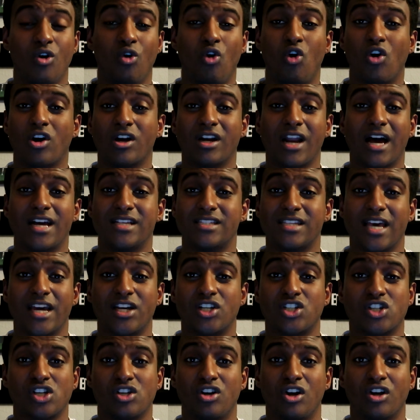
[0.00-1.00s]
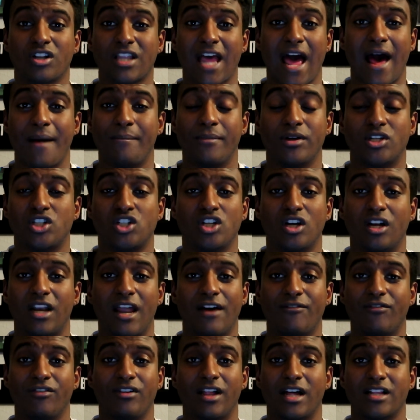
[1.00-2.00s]
Organisation looked amateur
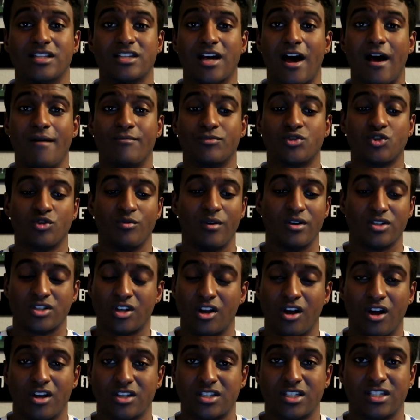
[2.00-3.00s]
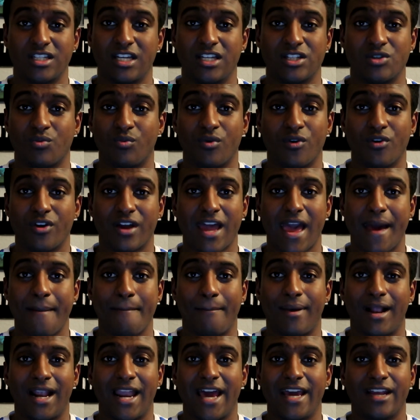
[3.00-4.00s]
level at times from us last season. We were getting
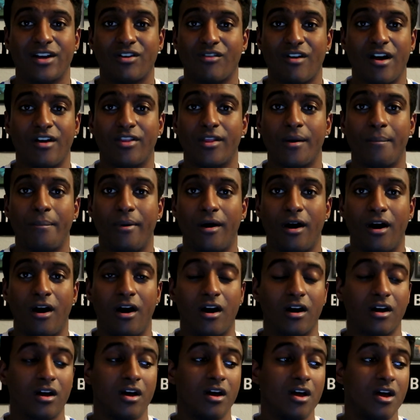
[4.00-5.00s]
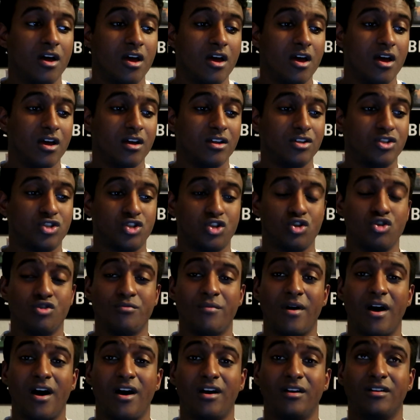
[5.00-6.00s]
played around the park.
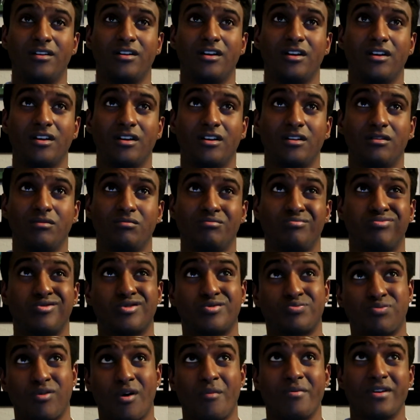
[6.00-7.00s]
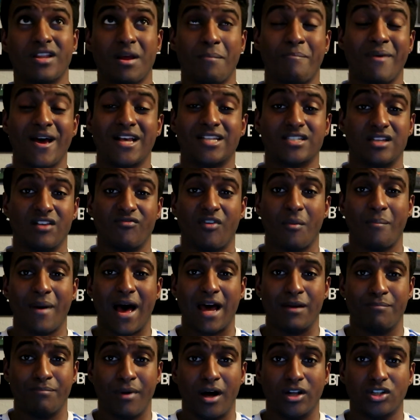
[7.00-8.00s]
Zuma was probably the best of a
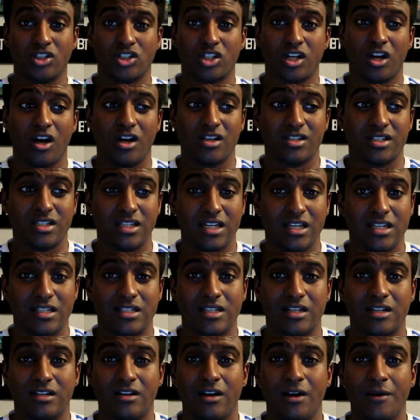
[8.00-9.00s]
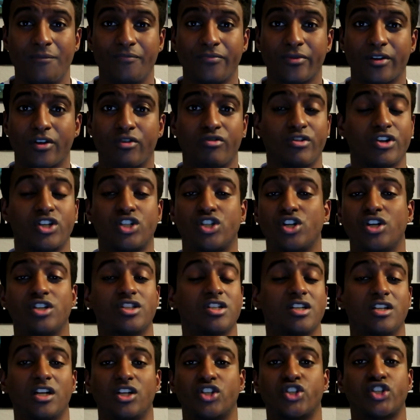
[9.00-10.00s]
bad bunch last season.
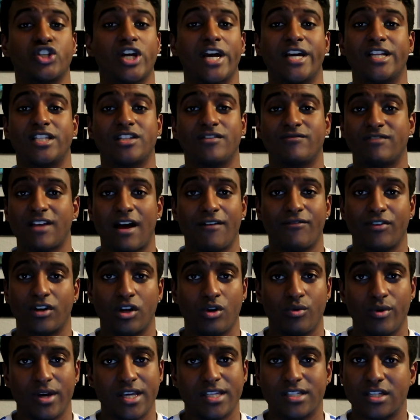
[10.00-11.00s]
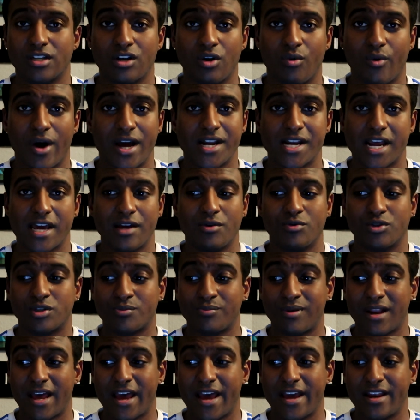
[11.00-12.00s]
Christensen had shades of David Luiz in the way that he was
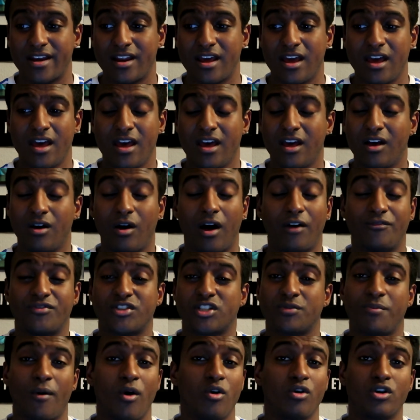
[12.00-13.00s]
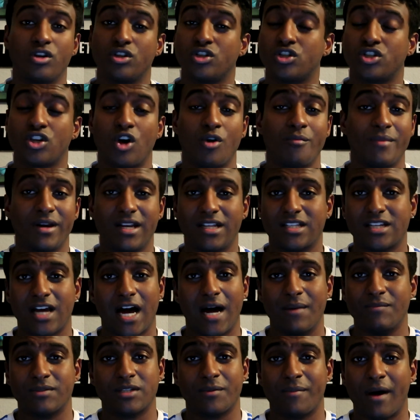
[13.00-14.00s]
playing. I've spoken so many
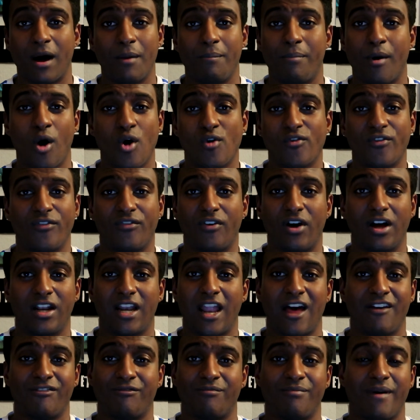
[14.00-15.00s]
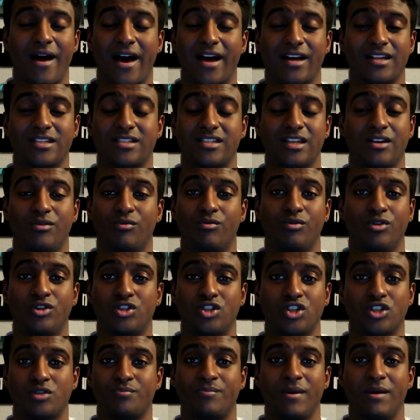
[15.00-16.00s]
times about both of our left backs, it would
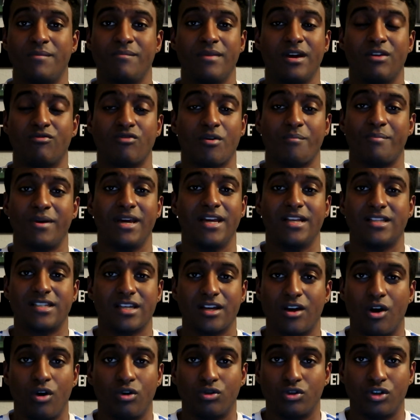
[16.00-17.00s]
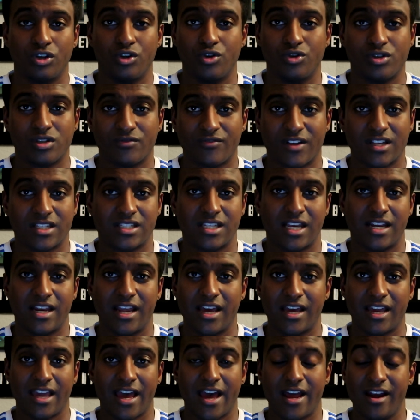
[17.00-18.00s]
just be me repeating old news if I said
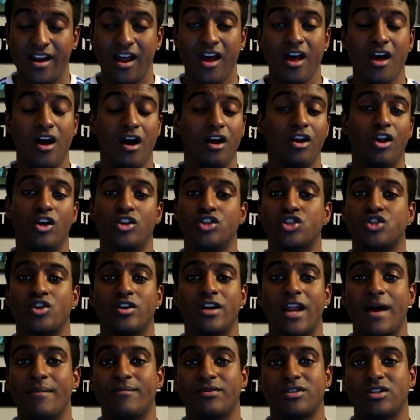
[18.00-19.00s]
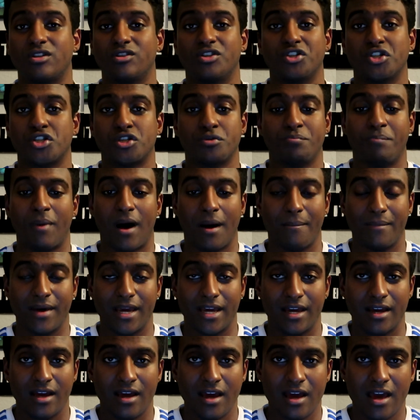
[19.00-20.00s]
it again. Alonso and Emerson are just
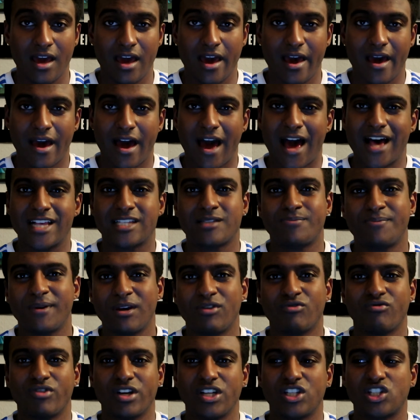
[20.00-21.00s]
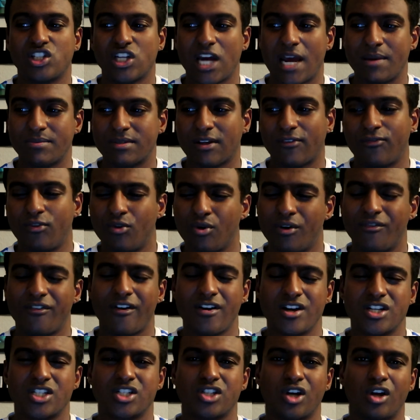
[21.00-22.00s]
bummy. Aspie and Reece James, I thought were
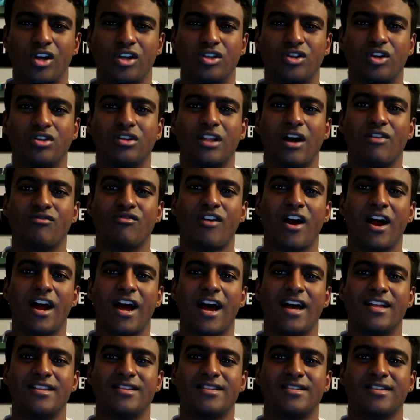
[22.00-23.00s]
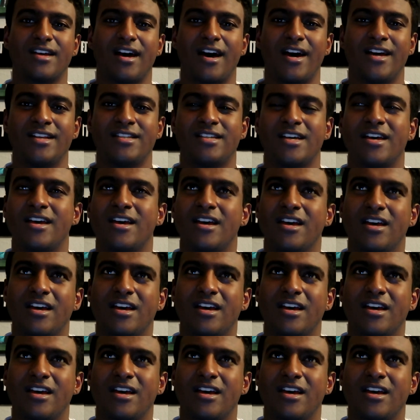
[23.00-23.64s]
very solid on that right hand side.